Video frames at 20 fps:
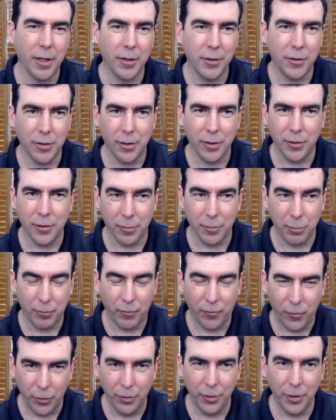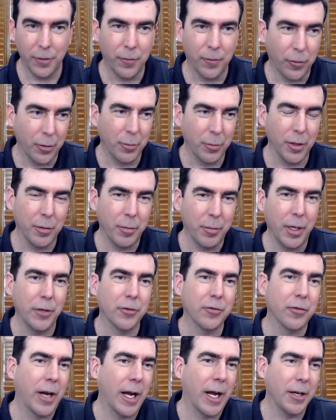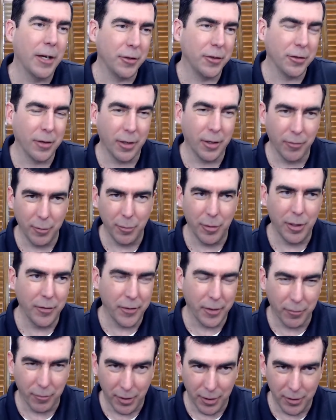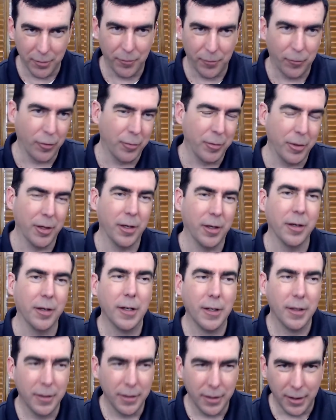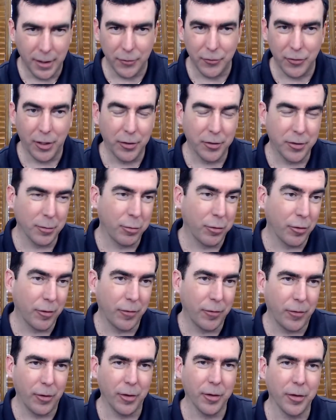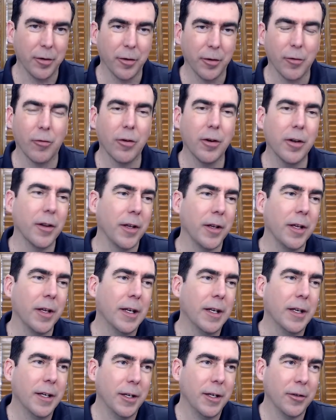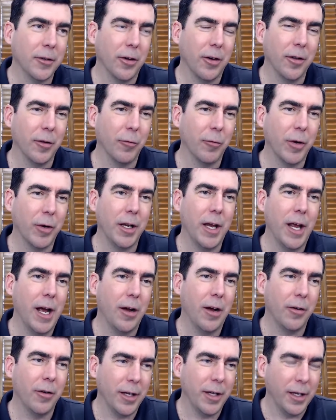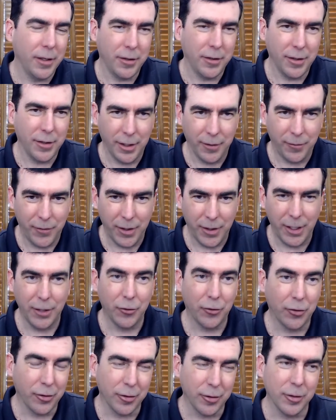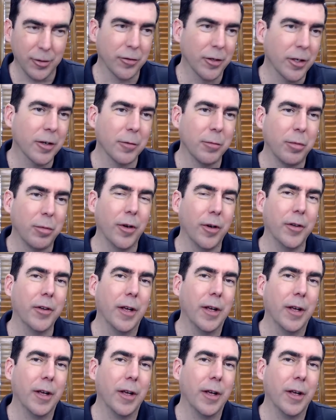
is, is a fully formula based strategy. So every month I run the formula and adjust the portfolio accordingly. Is on the way down, it, if it hits certain trigger points,